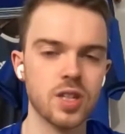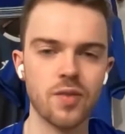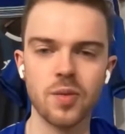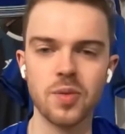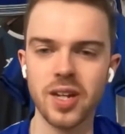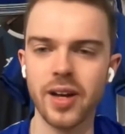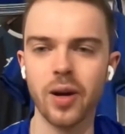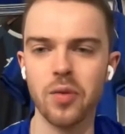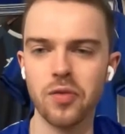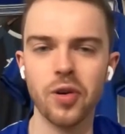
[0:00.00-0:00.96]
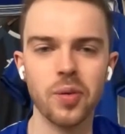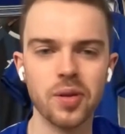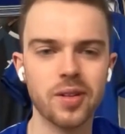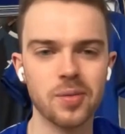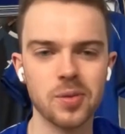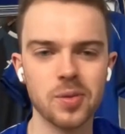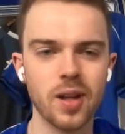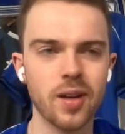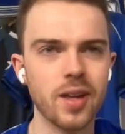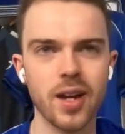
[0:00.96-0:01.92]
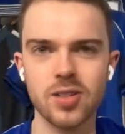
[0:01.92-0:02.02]
everything we say going forward comes with like
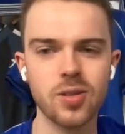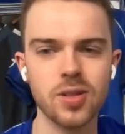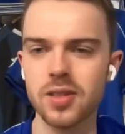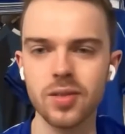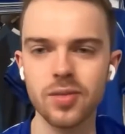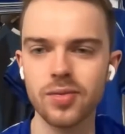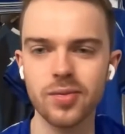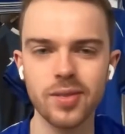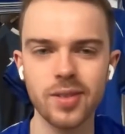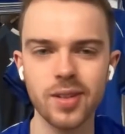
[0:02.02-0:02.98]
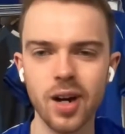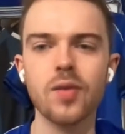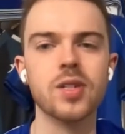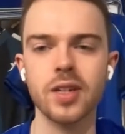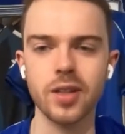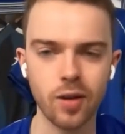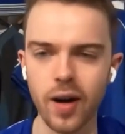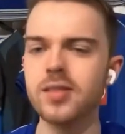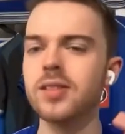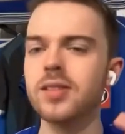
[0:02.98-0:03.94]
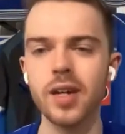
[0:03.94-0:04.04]
the asterisk of obviously in the grand
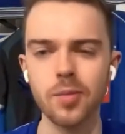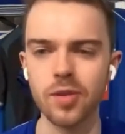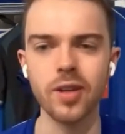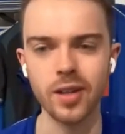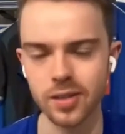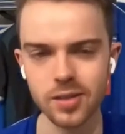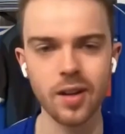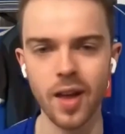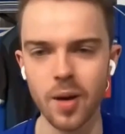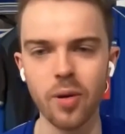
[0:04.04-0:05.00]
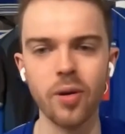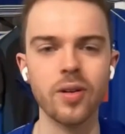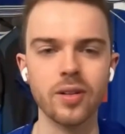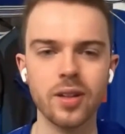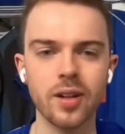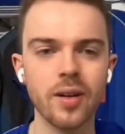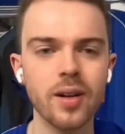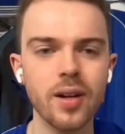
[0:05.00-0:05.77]
scheme of things, it's not that important, you know.